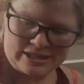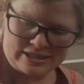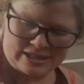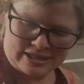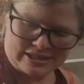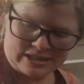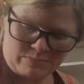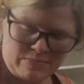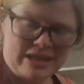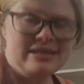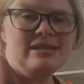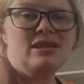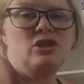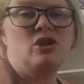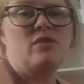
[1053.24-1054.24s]
Send us a
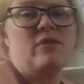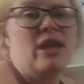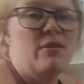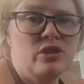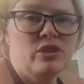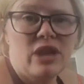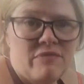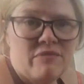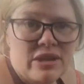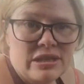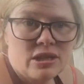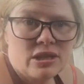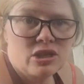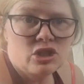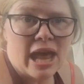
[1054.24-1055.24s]
message at
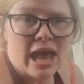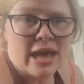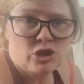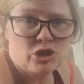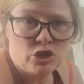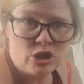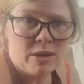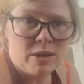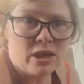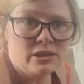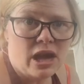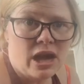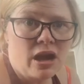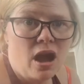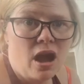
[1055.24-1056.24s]
theothersidevintage at
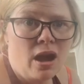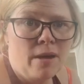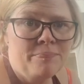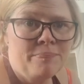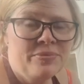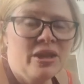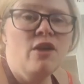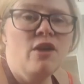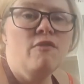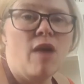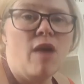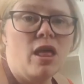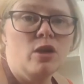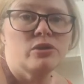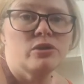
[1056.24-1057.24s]
gmail.com.
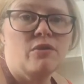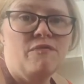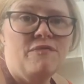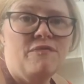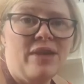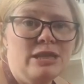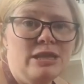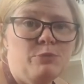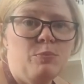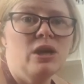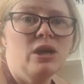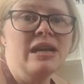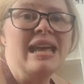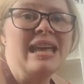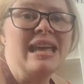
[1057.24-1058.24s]
Follow us on
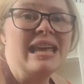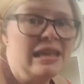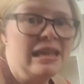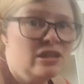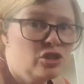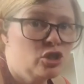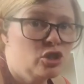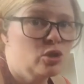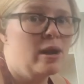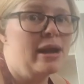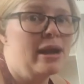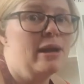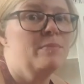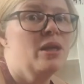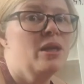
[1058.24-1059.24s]
Facebook,
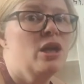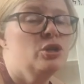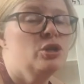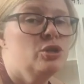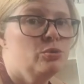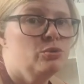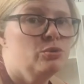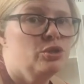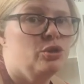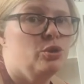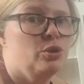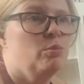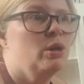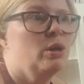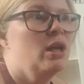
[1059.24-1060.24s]
Instagram,
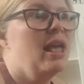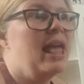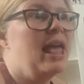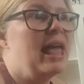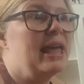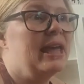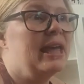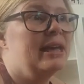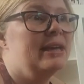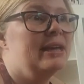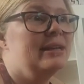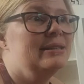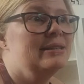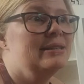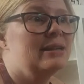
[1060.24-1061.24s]
YouTube,
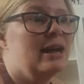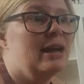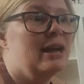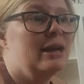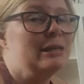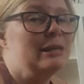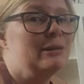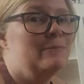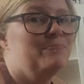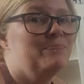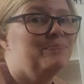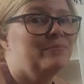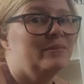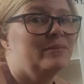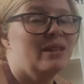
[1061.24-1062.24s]
and um,
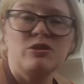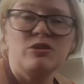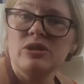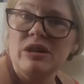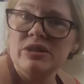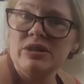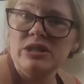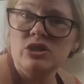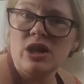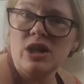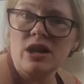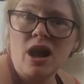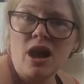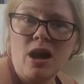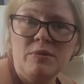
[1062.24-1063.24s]

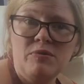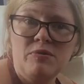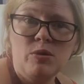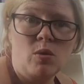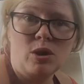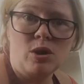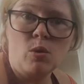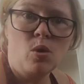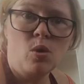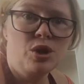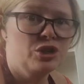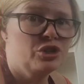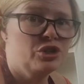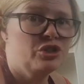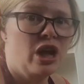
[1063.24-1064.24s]
theothersidevintage.com. If you want to
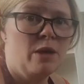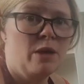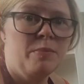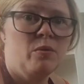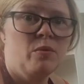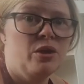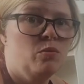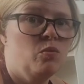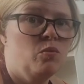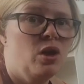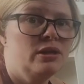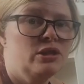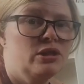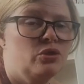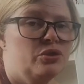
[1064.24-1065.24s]
order, just tell me what you
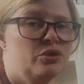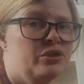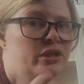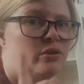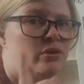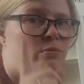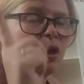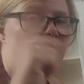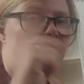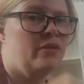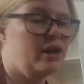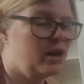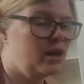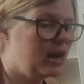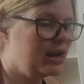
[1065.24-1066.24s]
want. You'll see them on
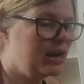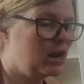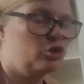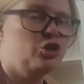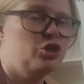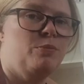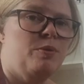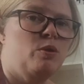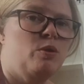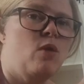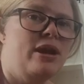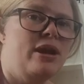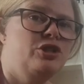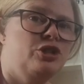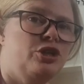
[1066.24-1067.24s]
there, and I'll ship it
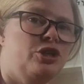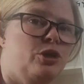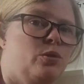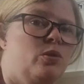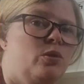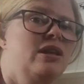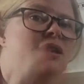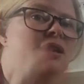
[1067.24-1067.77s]
right to you.